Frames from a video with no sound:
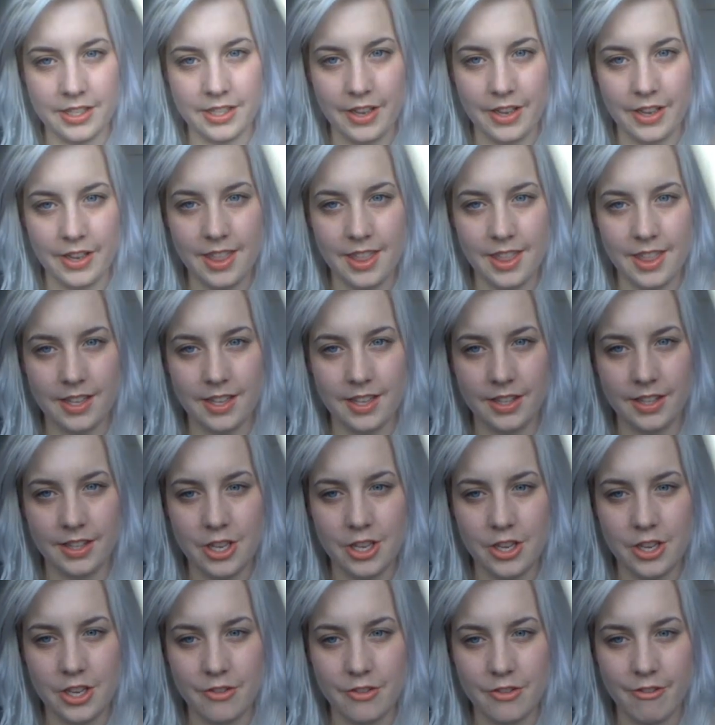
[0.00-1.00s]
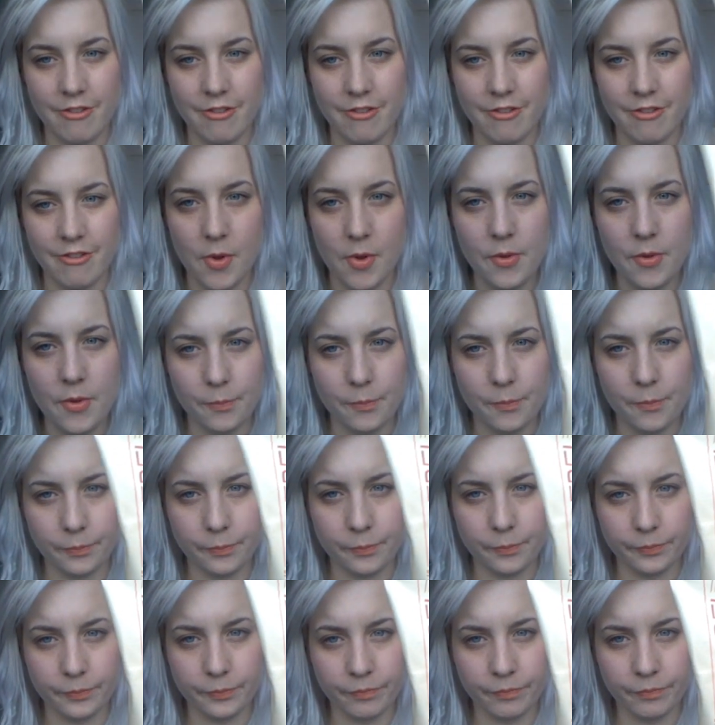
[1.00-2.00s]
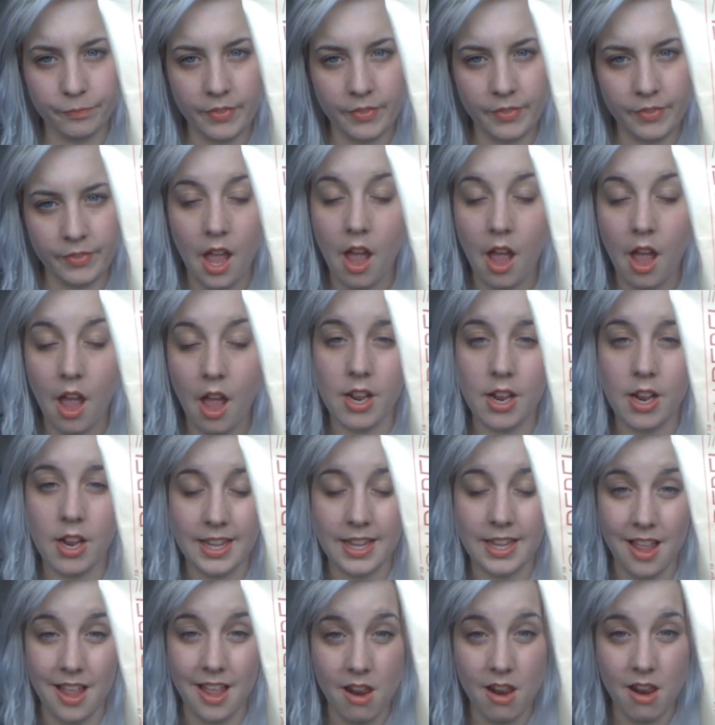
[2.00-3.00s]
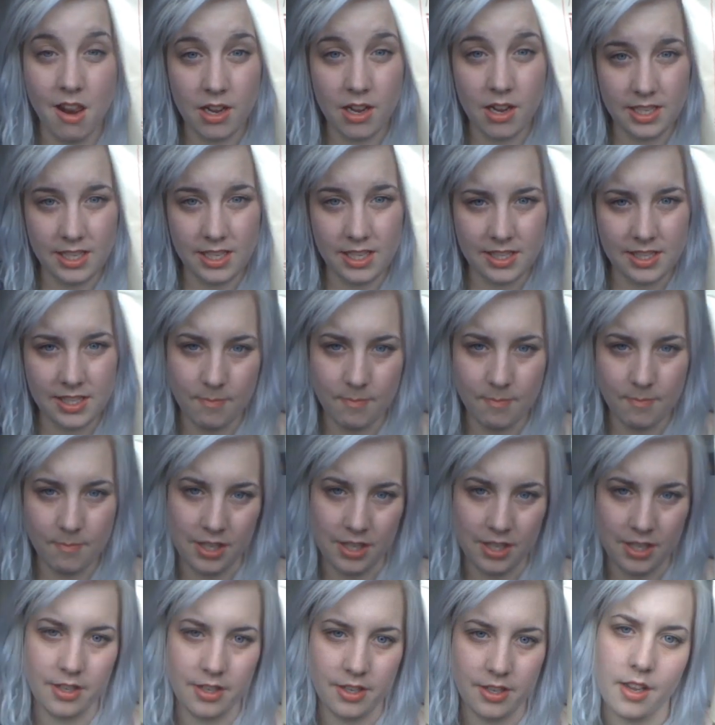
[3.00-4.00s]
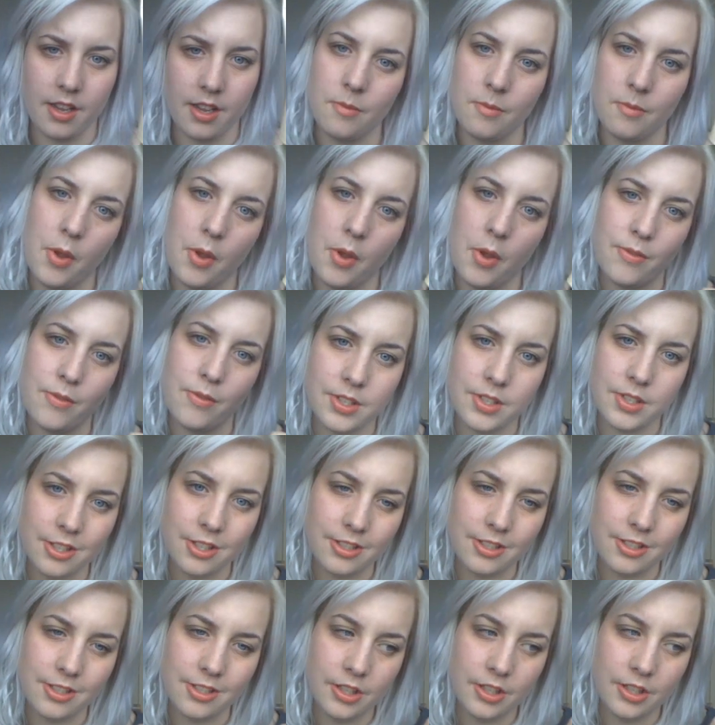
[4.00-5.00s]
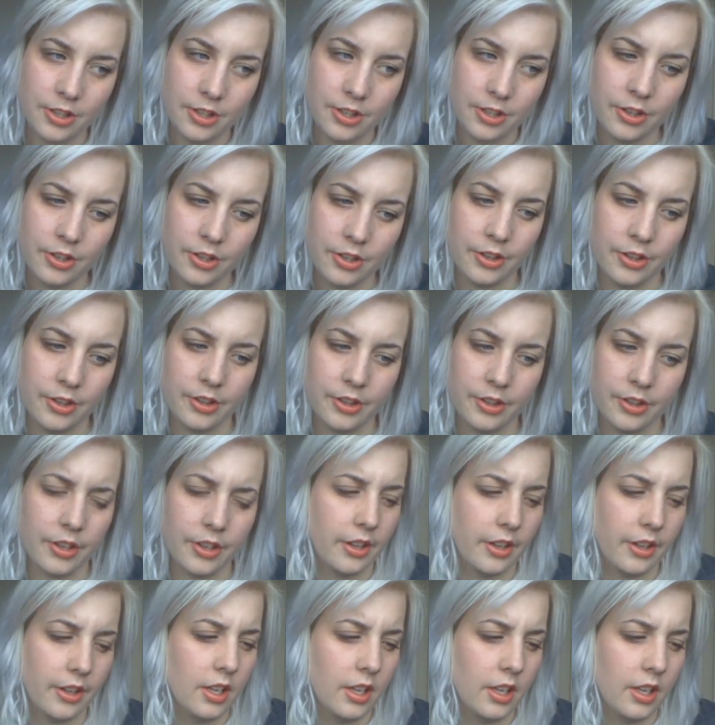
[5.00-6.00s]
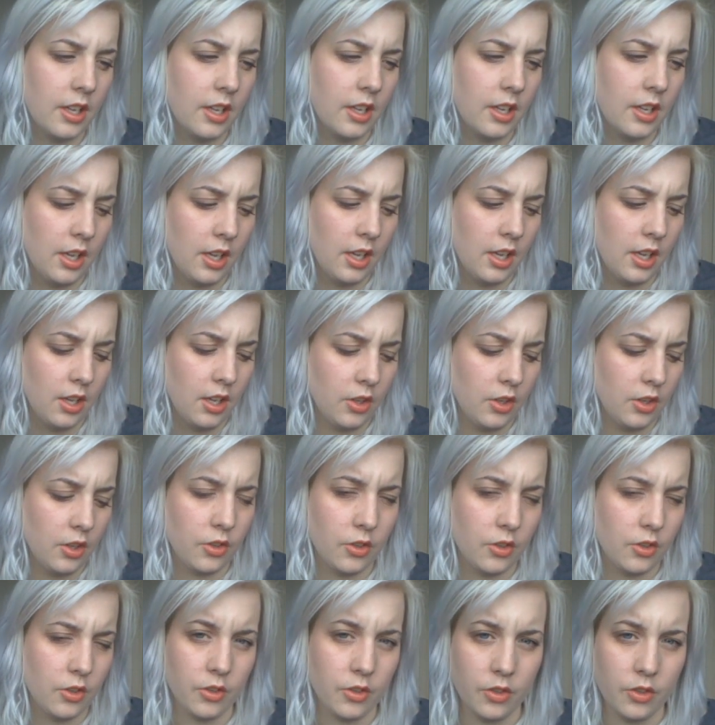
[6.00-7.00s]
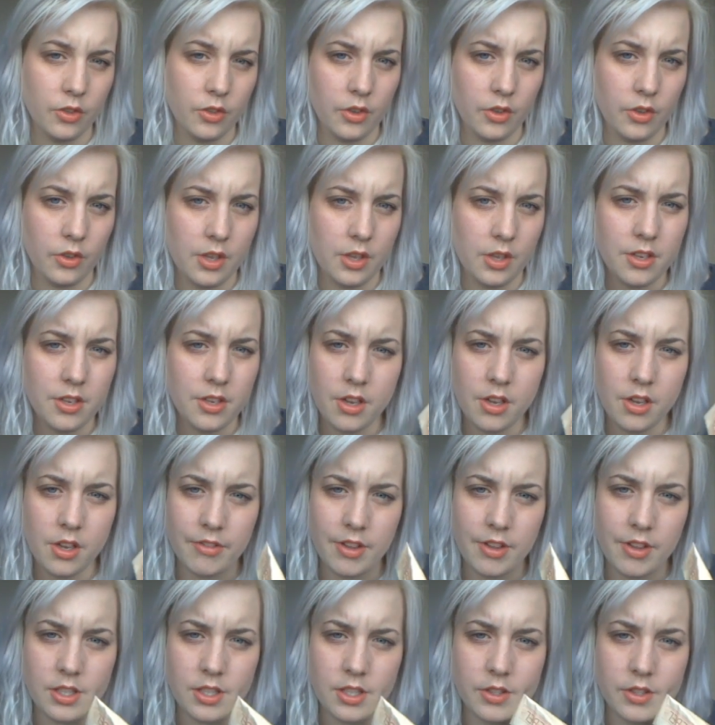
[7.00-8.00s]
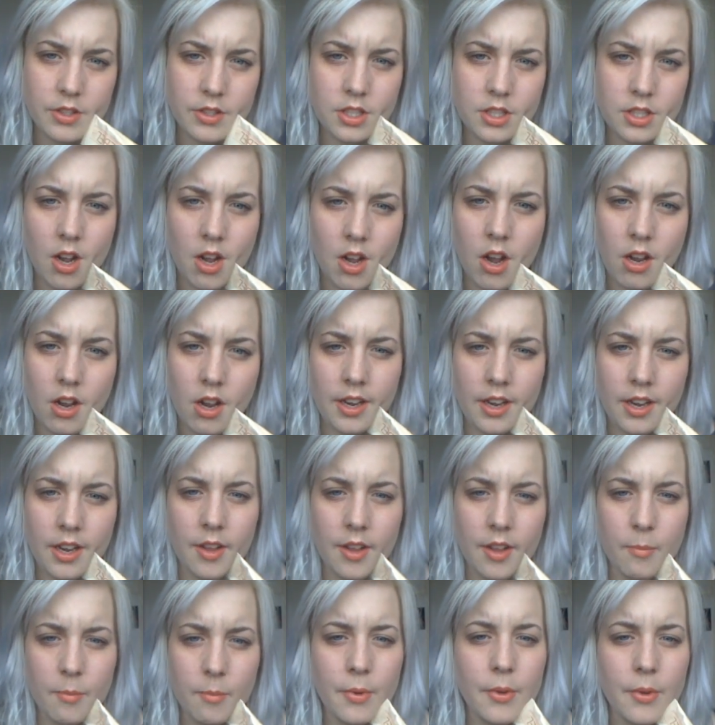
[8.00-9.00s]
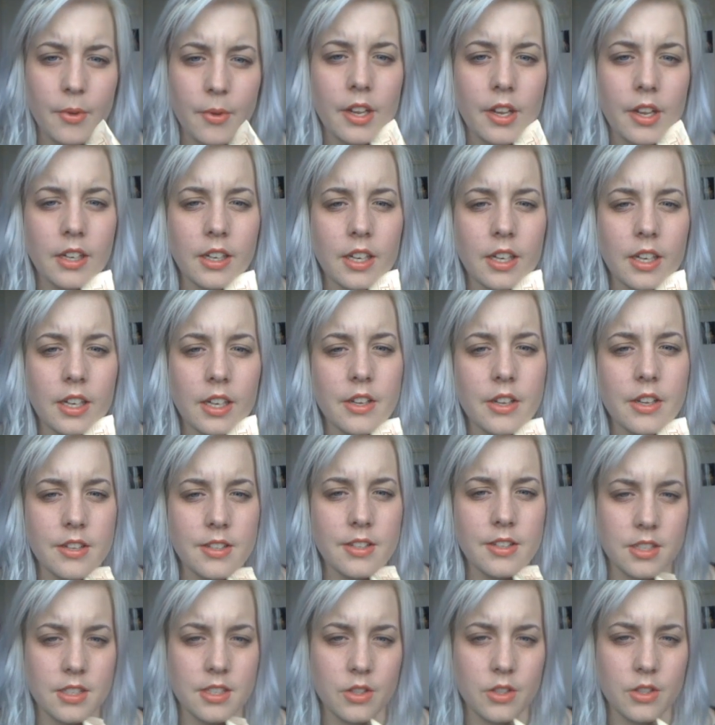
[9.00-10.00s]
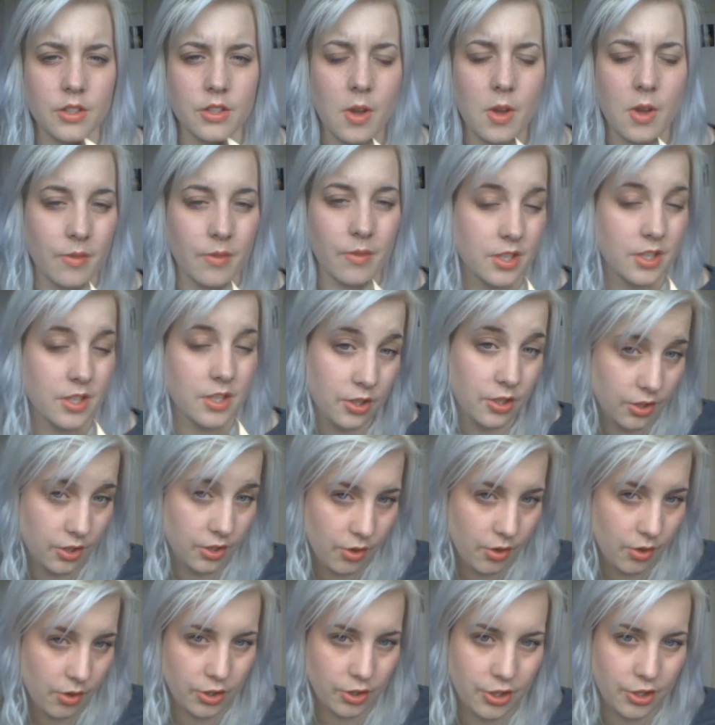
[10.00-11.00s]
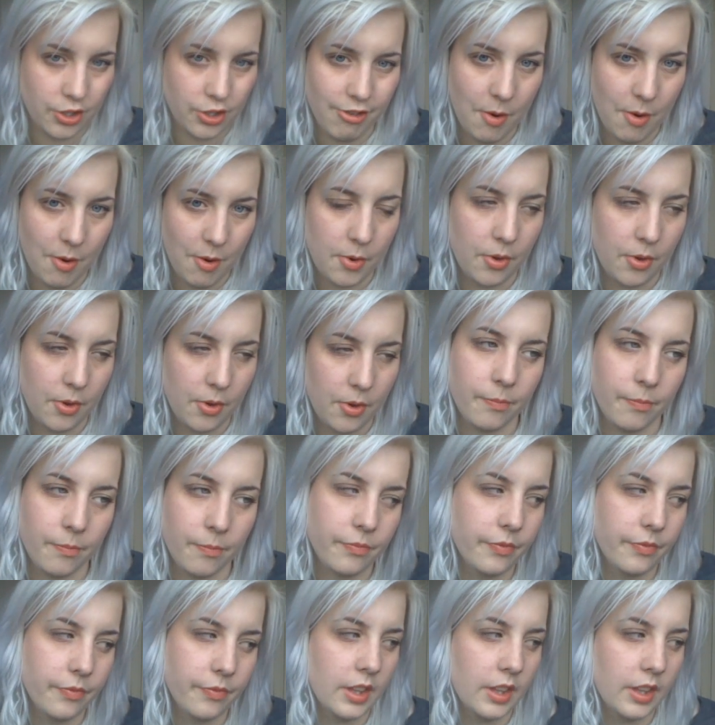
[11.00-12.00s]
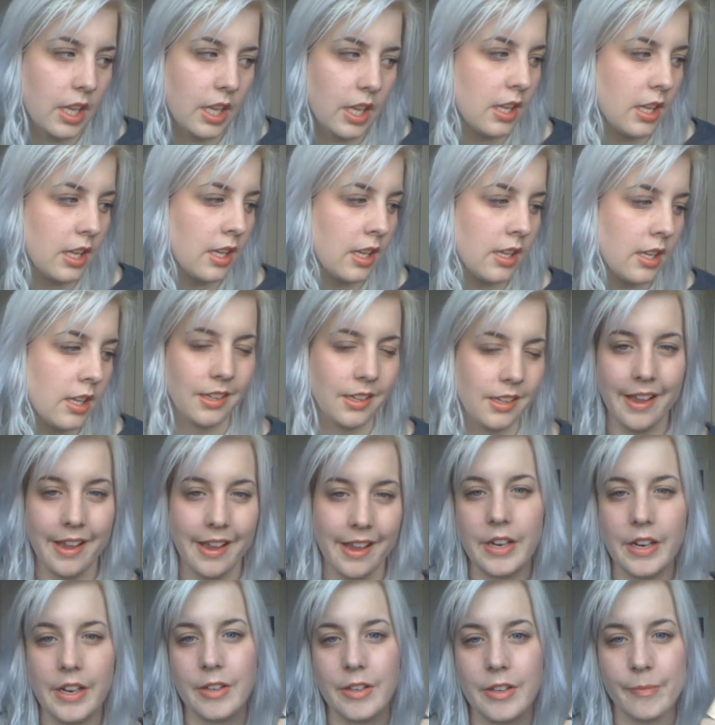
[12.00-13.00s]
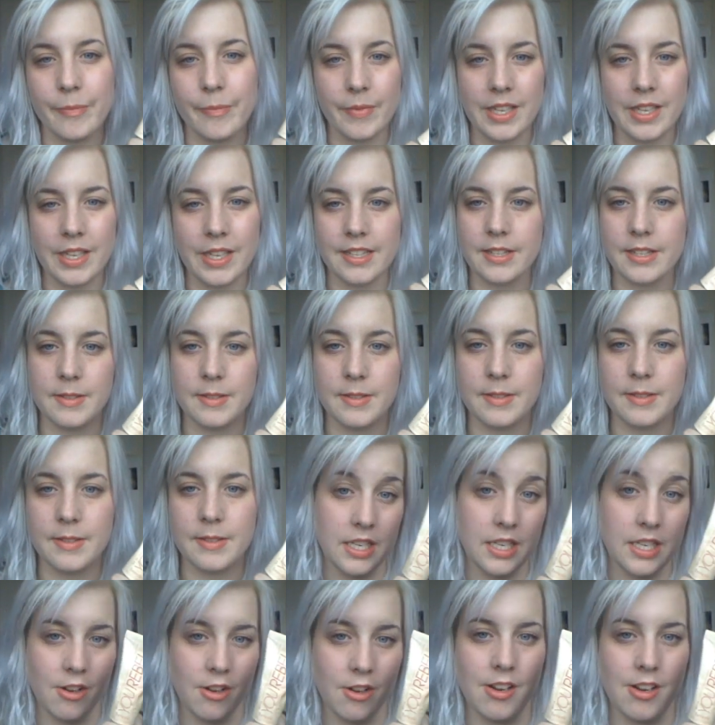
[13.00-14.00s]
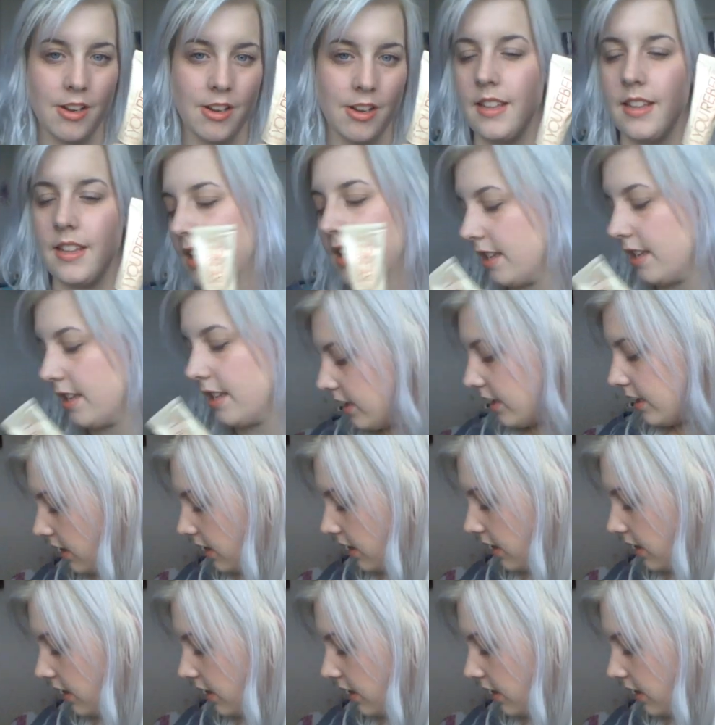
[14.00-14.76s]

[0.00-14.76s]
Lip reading: yeah, that's the You Rebel. I've got it in the light mixture as opposed to just the, I don't know if they do a dark in it, but like I know there's another one which is just called You Rebel, and it's a bit darker than this.